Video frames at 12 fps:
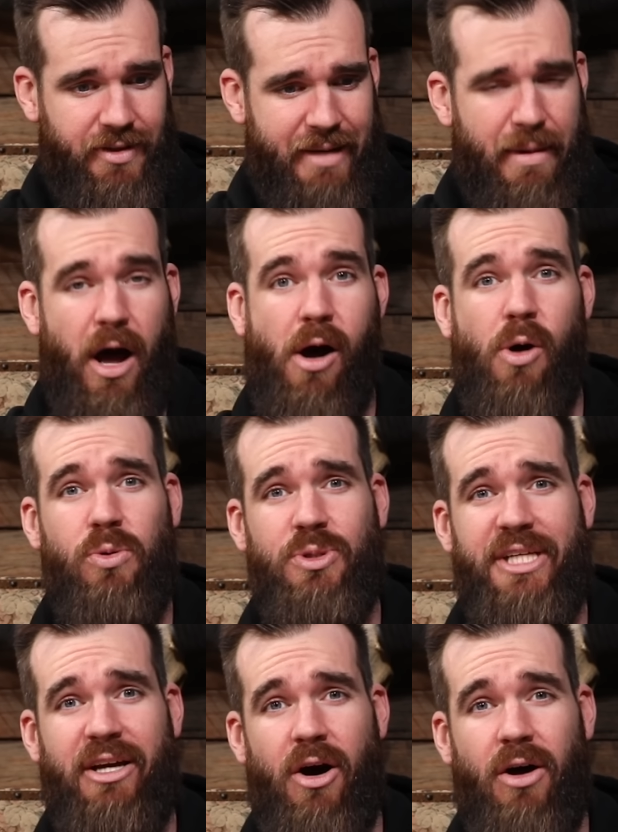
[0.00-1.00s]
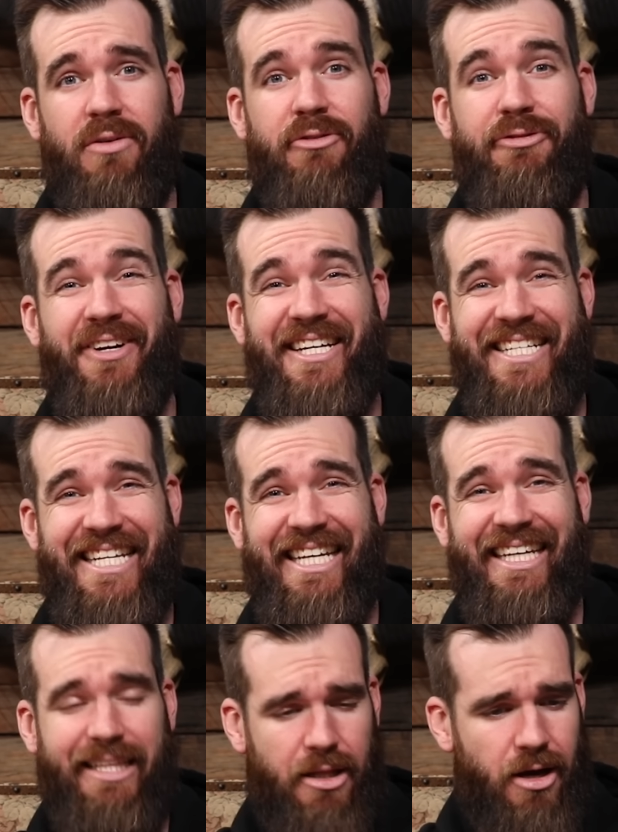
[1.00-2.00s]
for them holding on for
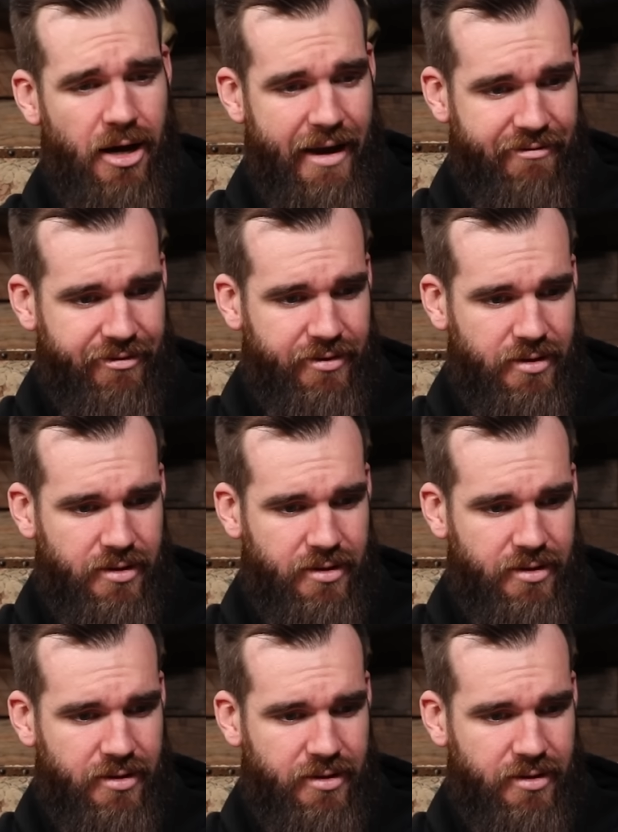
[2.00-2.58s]
dear life.